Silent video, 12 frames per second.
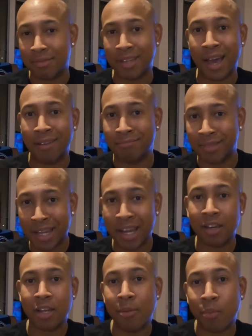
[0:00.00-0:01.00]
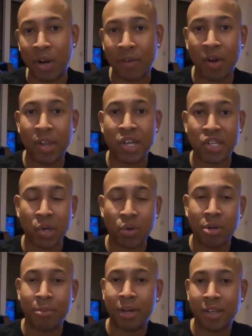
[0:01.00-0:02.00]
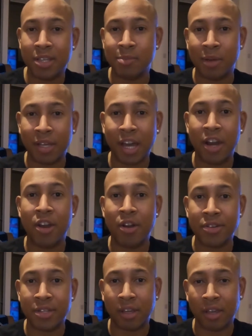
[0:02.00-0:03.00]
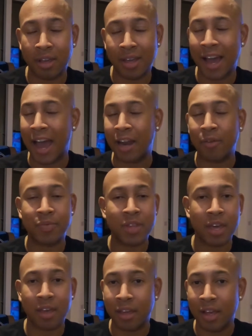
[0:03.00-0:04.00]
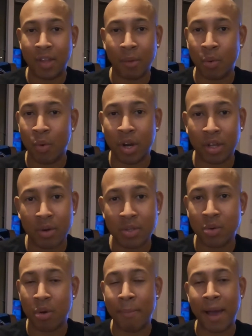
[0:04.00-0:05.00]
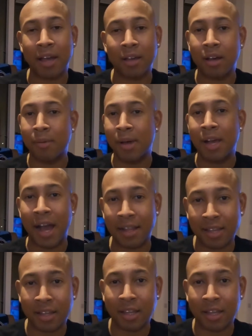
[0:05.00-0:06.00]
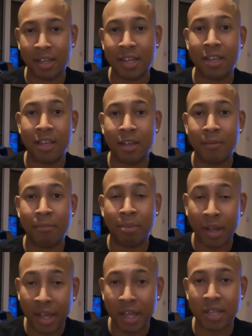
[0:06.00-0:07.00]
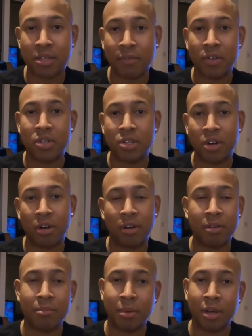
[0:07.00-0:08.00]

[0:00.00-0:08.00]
got dinged up whatever on that shoulder, but he's been kind of nursing it. I don't think that we want to go to a backup. I think that he plays for certain,